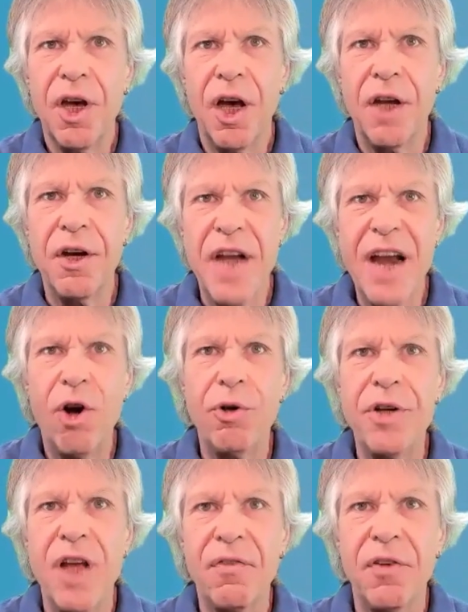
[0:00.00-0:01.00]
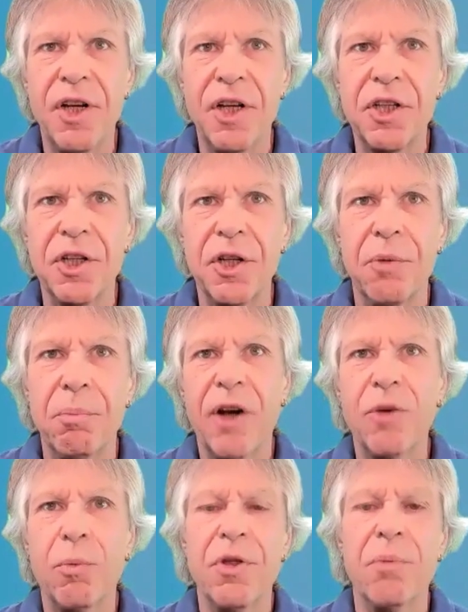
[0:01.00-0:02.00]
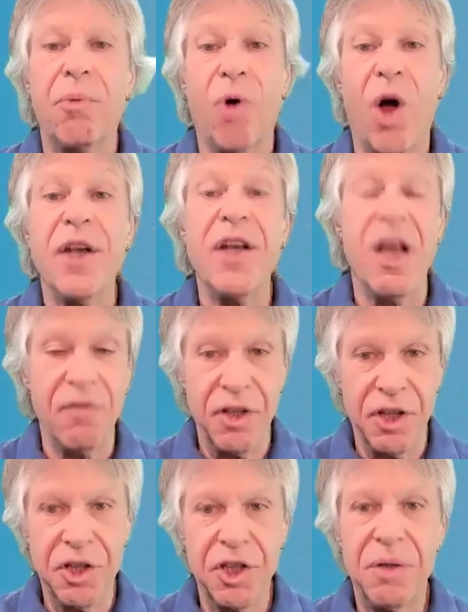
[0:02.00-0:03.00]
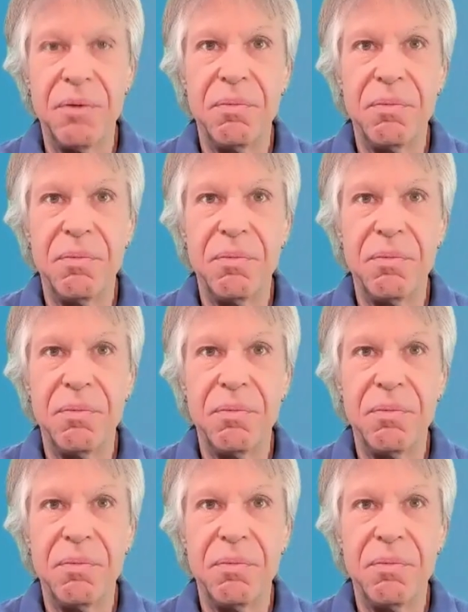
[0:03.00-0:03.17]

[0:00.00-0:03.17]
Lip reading: a narrow definition compared with a broad definition.